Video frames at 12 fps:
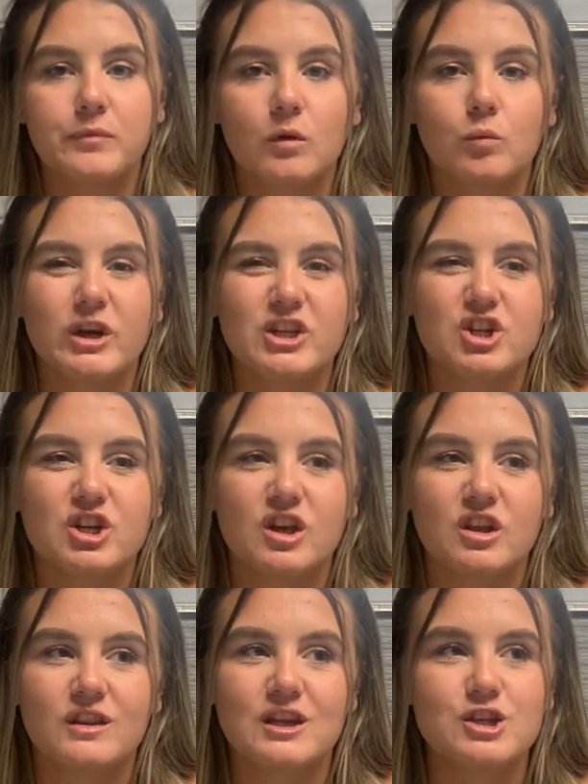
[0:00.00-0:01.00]
which
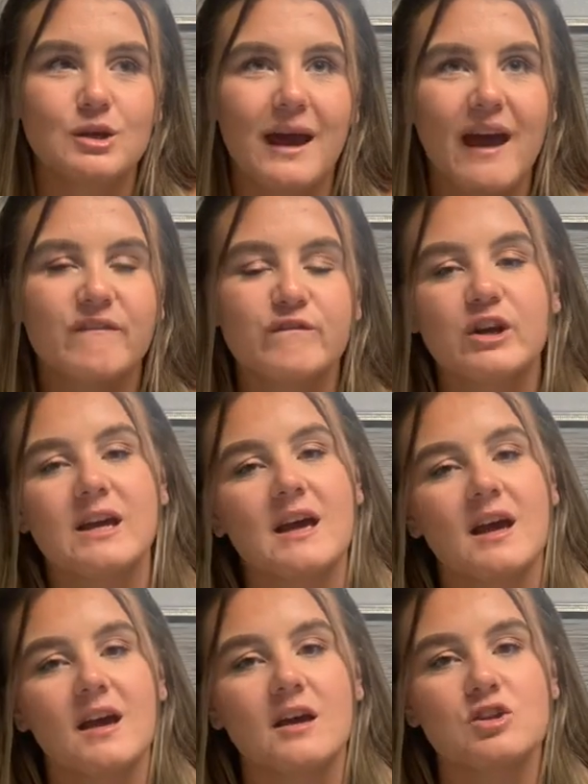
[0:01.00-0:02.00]
they do like every
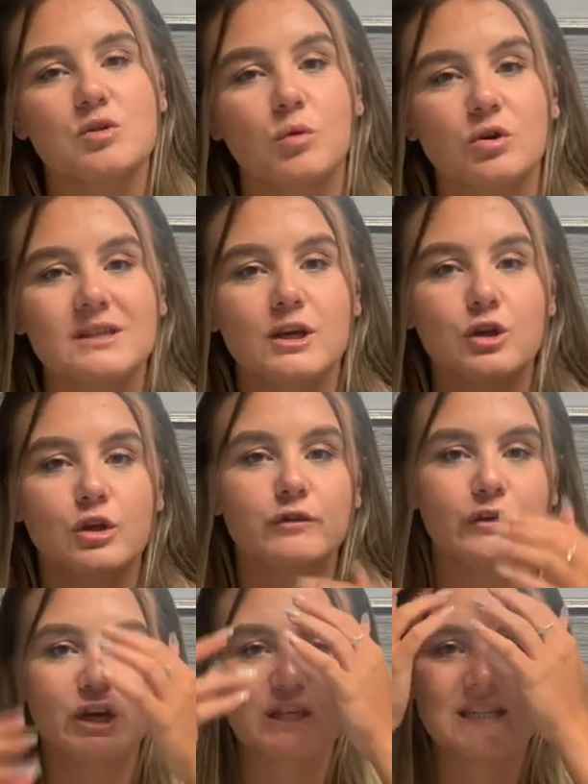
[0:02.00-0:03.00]
year towards like
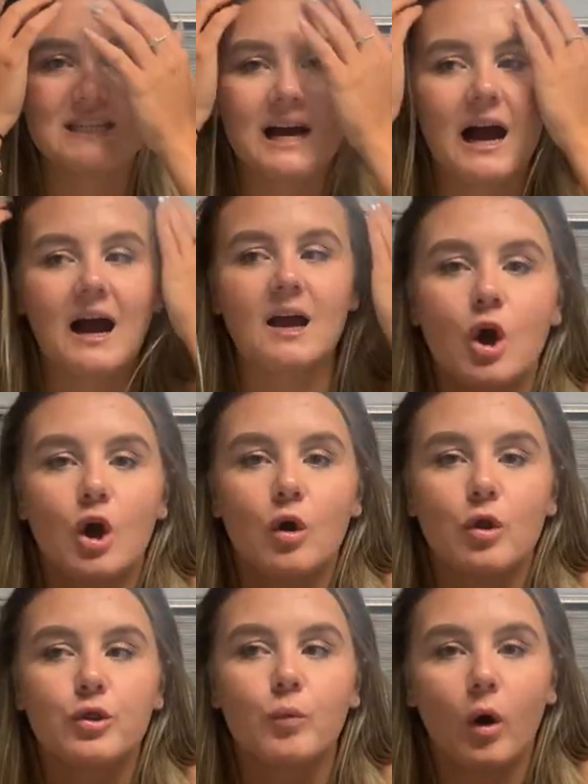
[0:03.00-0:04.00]
university time.
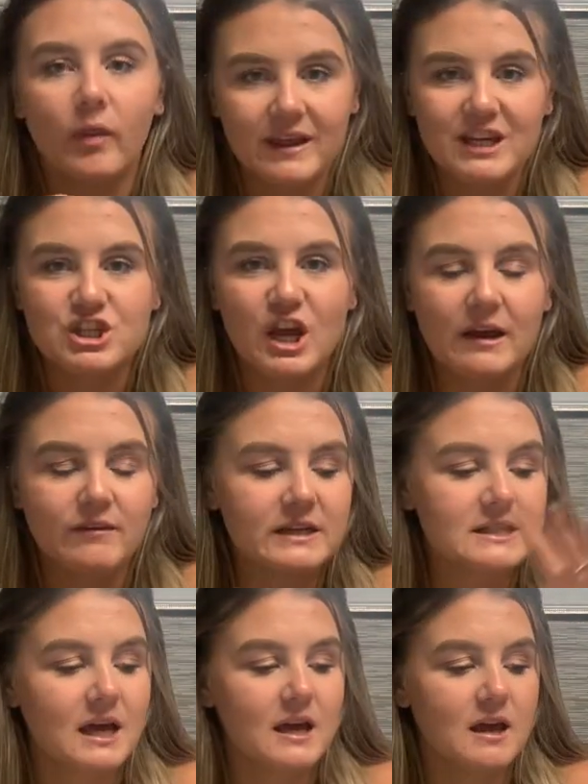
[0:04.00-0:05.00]
The one this year
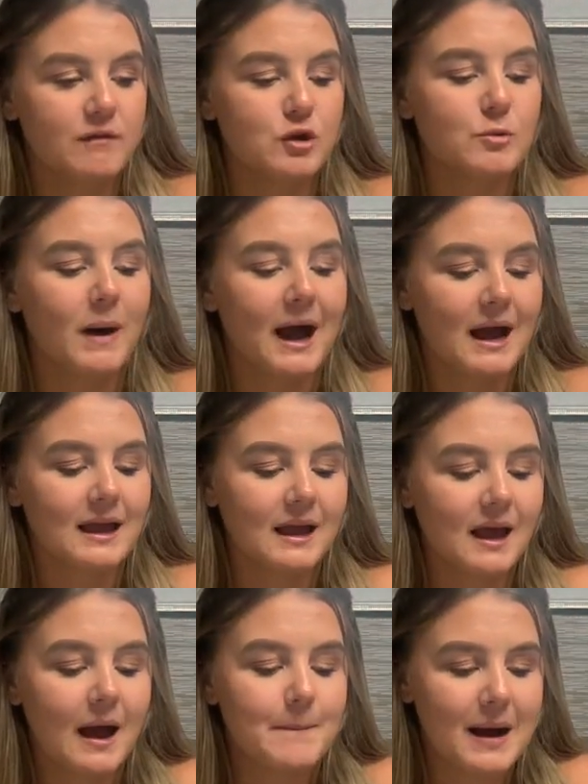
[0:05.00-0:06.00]
is if you buy
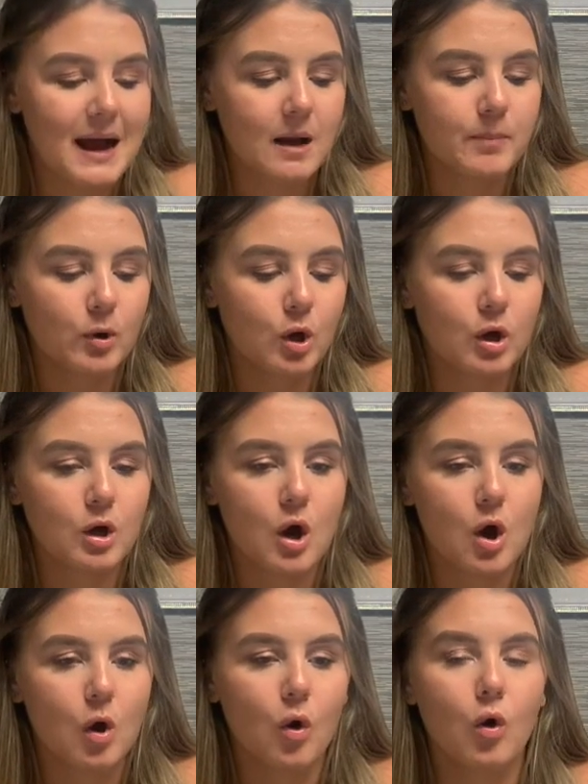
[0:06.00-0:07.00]
a MacBook
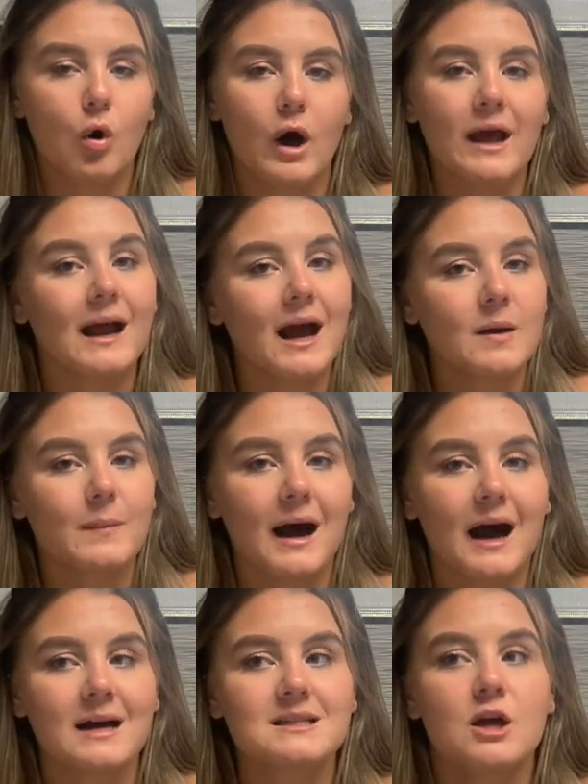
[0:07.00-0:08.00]
or an
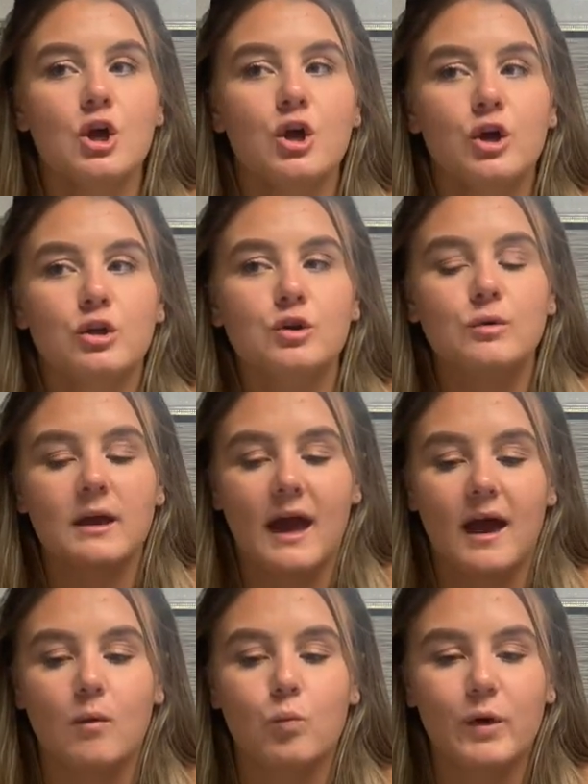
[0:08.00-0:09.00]
iPad, you
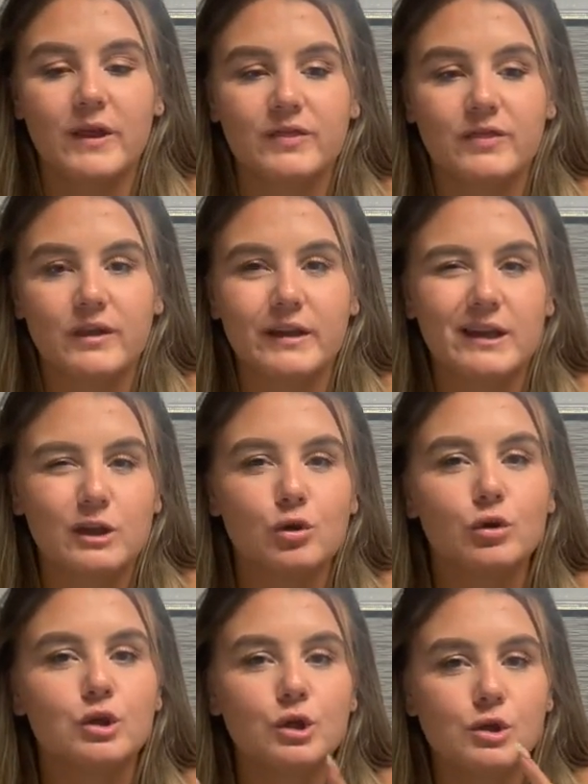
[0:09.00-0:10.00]
get, with your
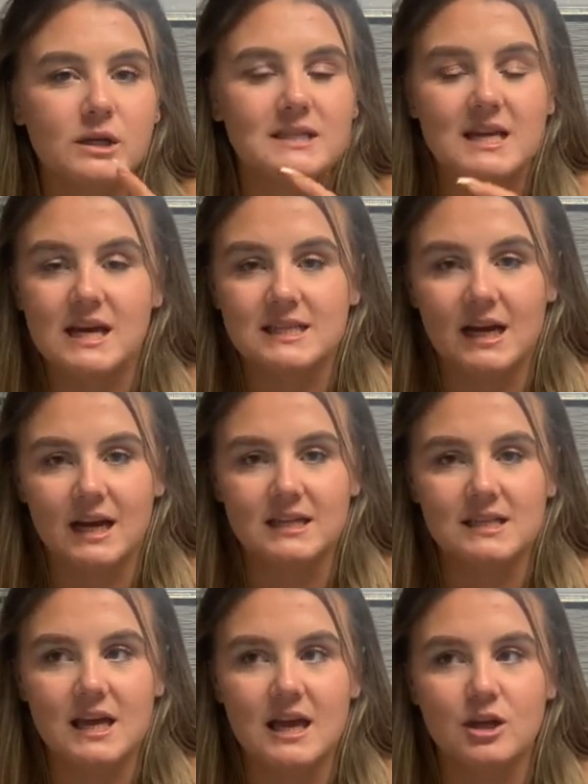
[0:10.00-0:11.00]
uni days
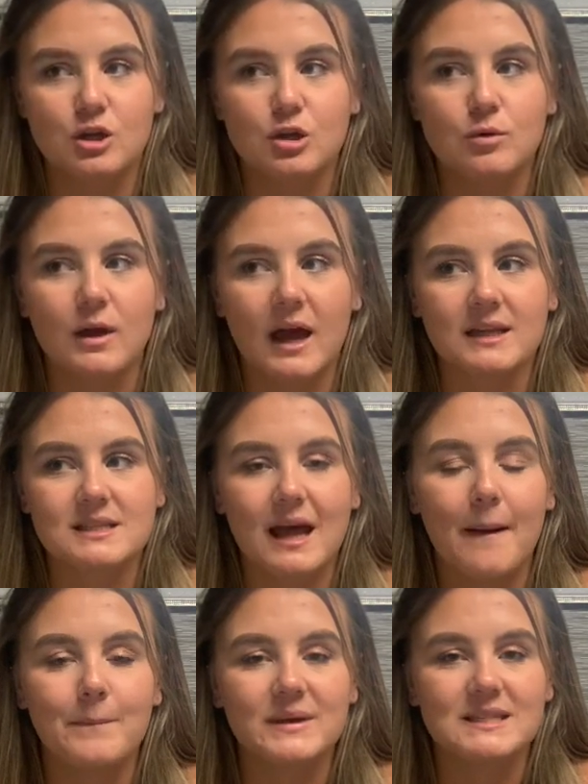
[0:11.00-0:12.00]
ID, you get
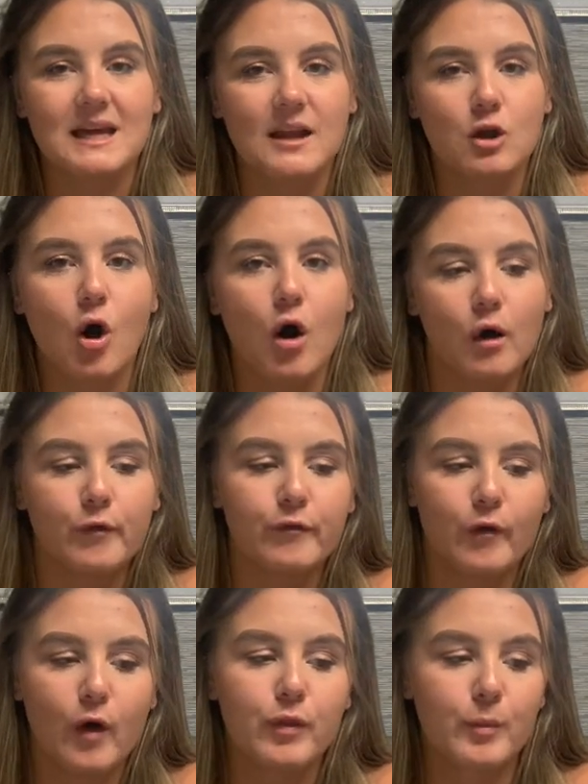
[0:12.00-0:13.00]
10% off
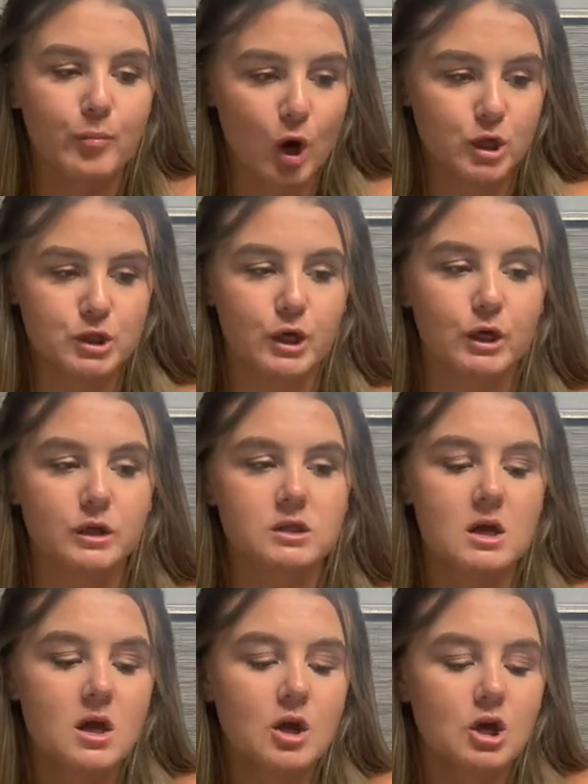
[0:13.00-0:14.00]
the product.
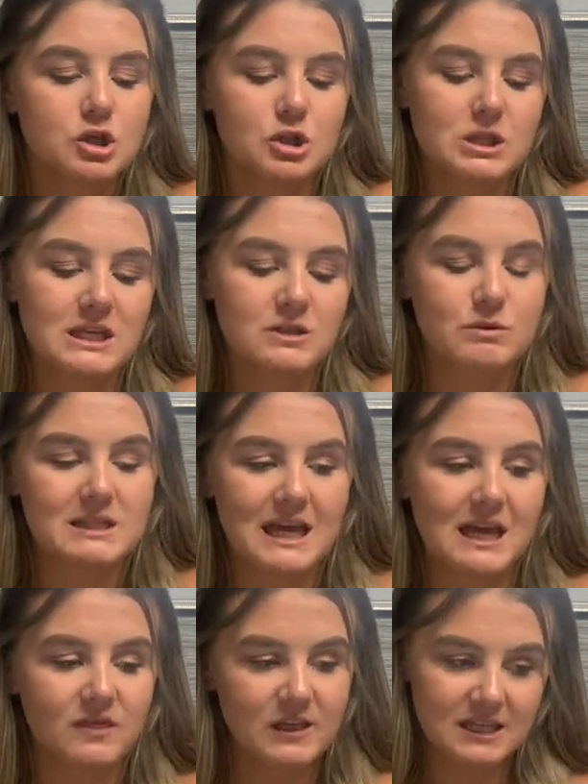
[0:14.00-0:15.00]
So this would
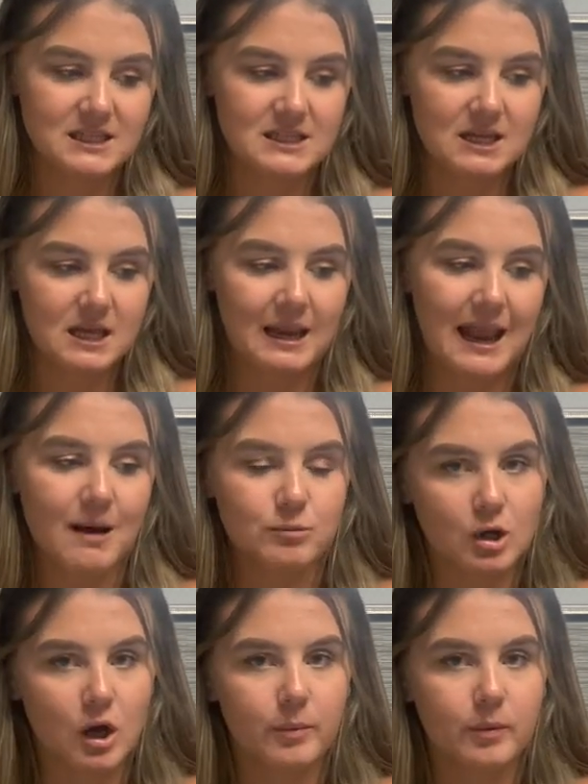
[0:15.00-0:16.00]
take this
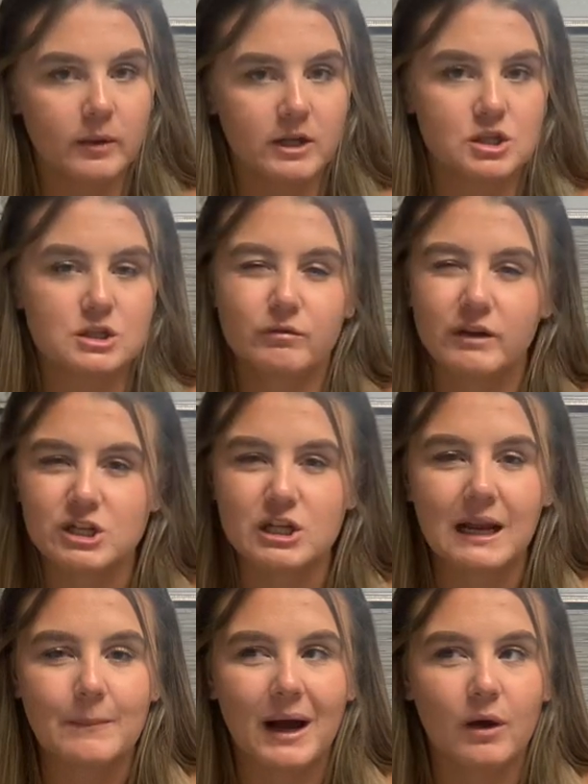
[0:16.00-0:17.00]
laptop, which is originally
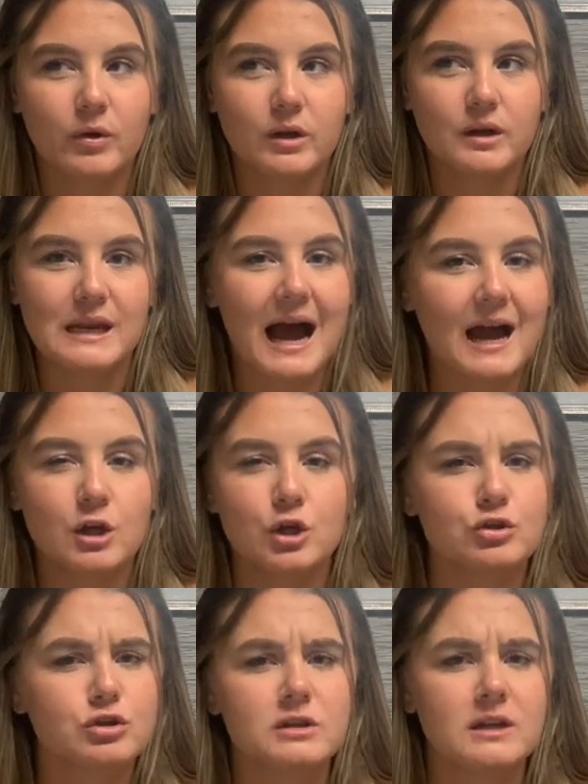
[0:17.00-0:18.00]
about
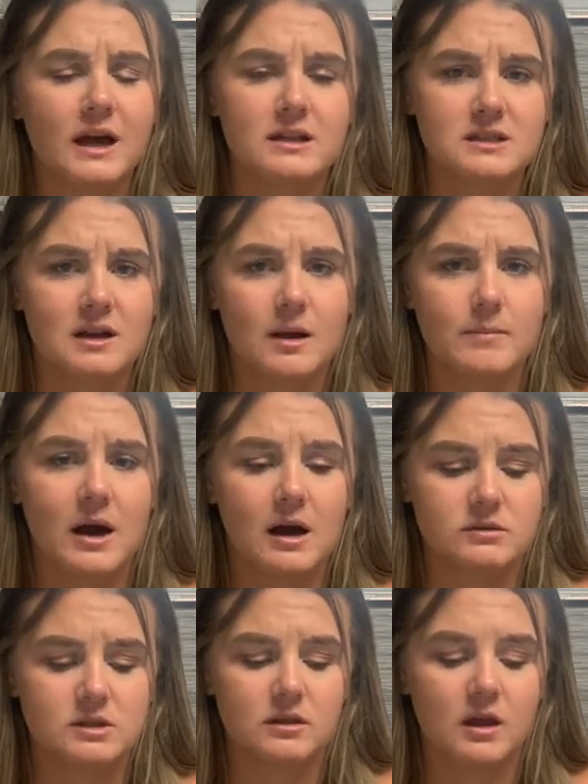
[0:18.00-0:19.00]
£999, I
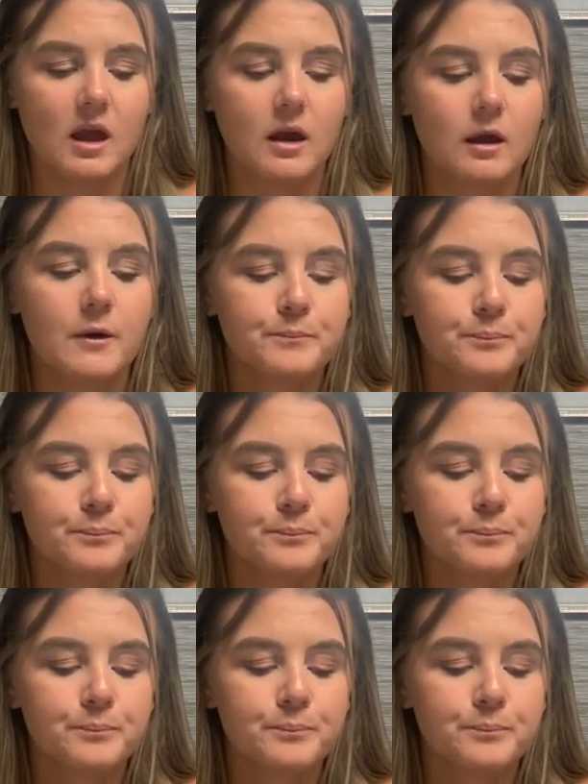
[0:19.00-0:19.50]
think.